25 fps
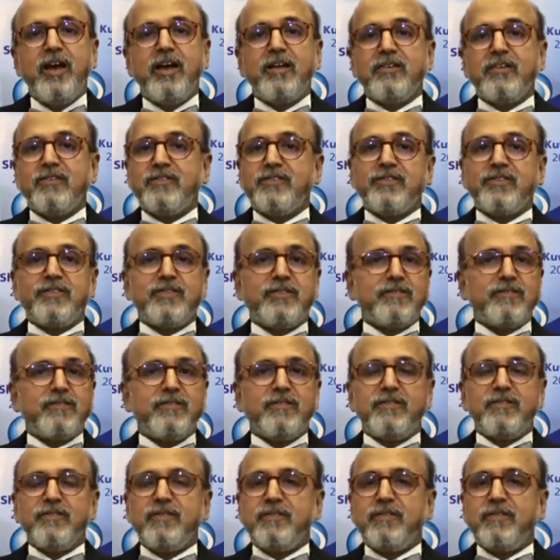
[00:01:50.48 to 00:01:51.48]
the
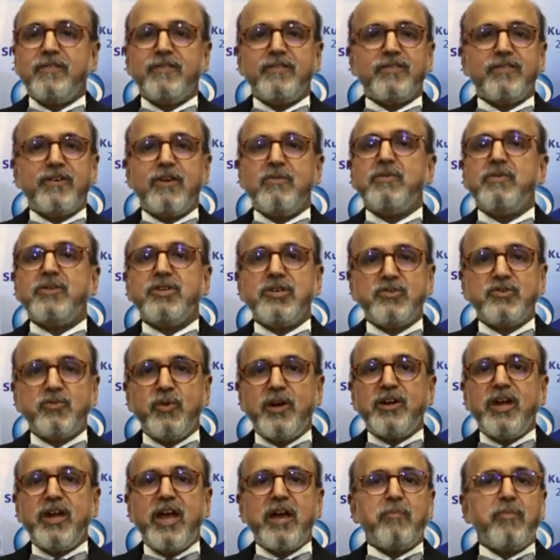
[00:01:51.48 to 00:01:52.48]
services
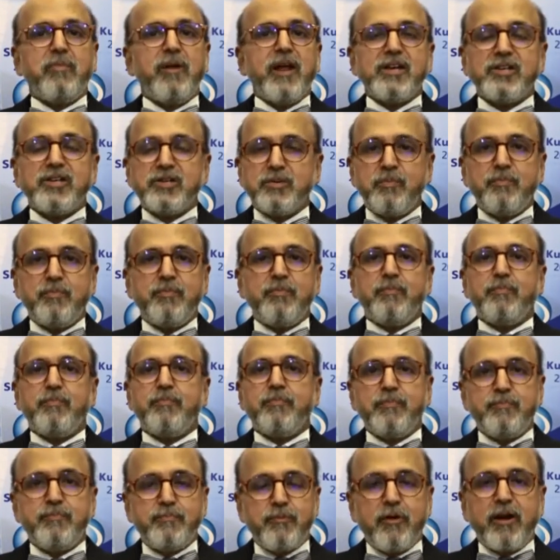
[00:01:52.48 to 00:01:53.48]
will take place,
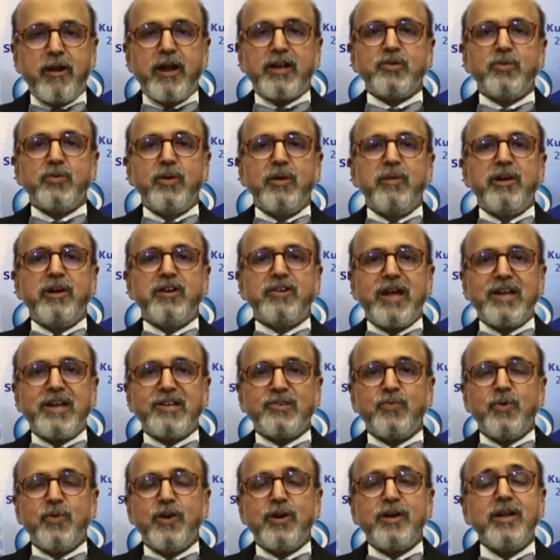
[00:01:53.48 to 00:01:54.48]
products will be
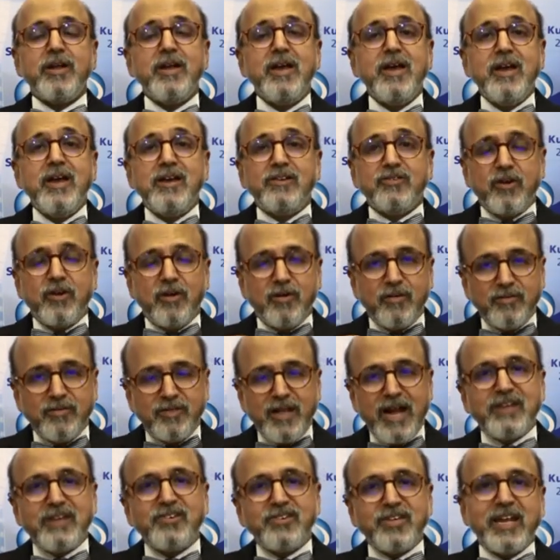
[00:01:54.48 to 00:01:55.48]
transferred. So
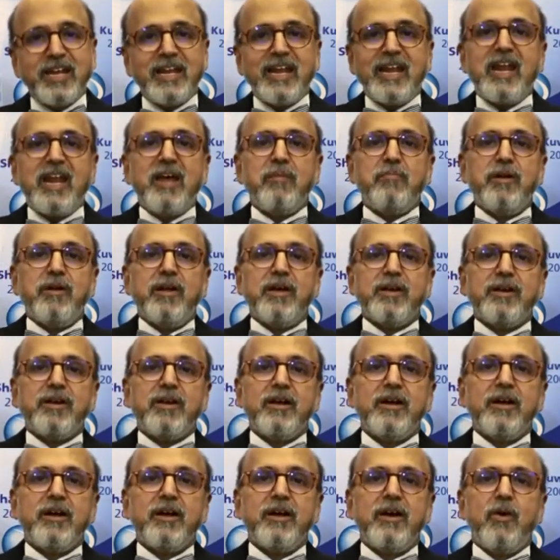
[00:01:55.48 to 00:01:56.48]
that's an enabler
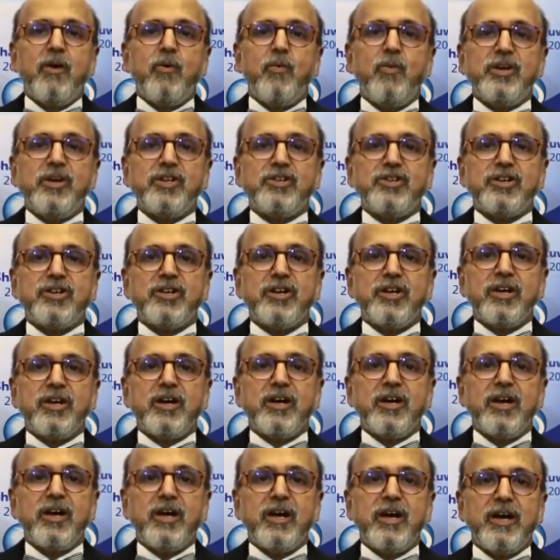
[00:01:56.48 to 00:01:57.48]
which
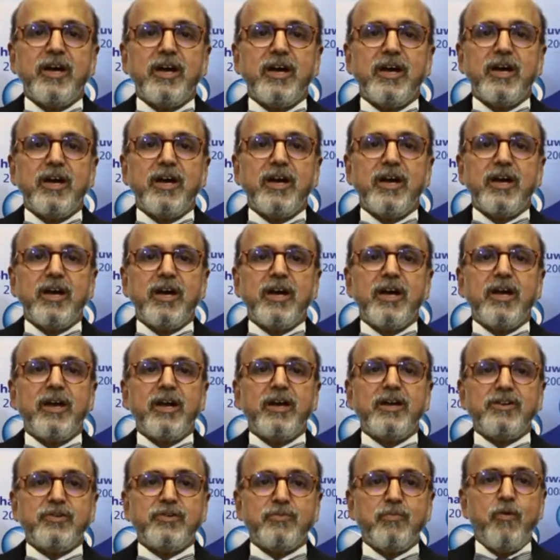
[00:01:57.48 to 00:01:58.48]

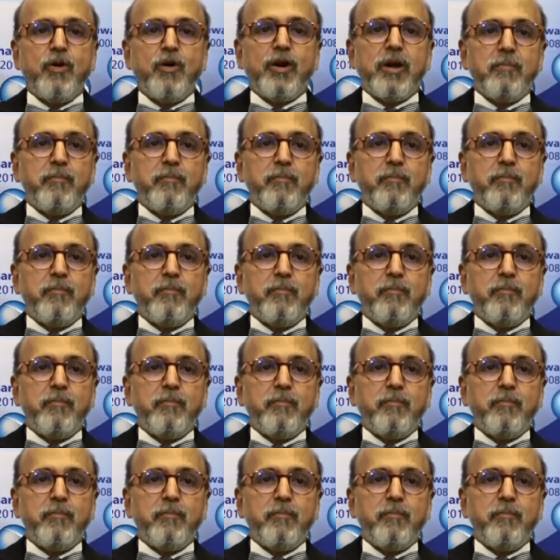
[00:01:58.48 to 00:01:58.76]
is more